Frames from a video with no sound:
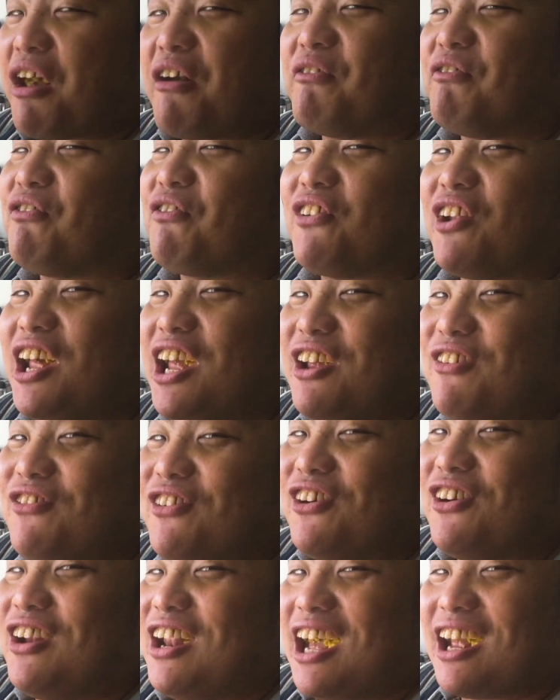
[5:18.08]

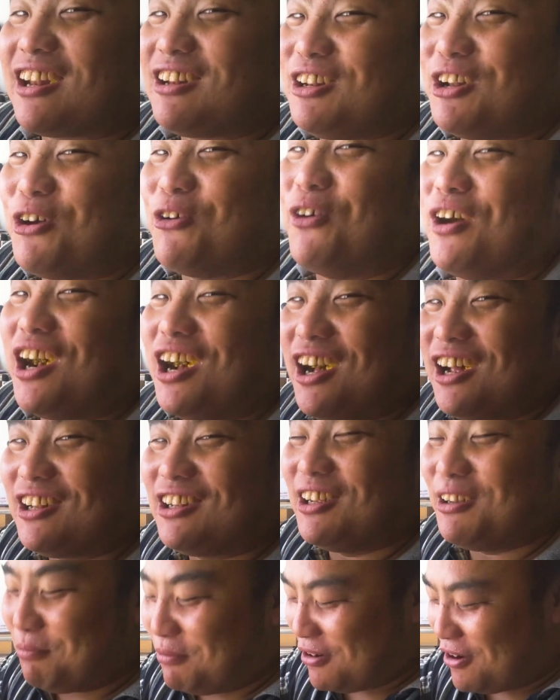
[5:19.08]
Flavor like no
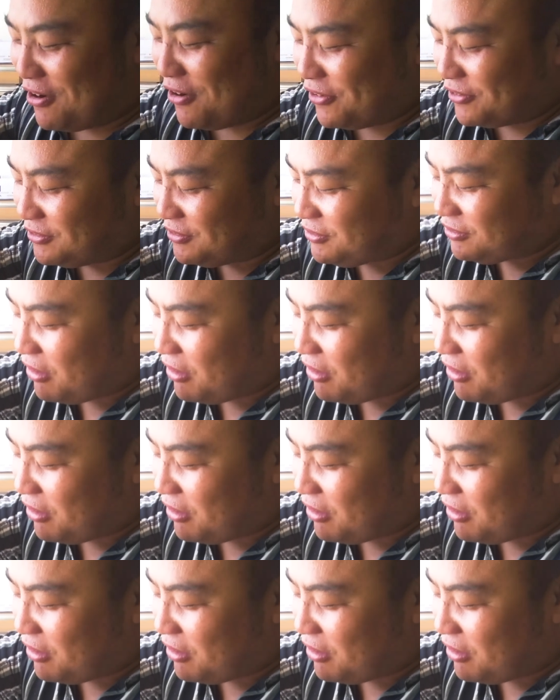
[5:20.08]
other, bro.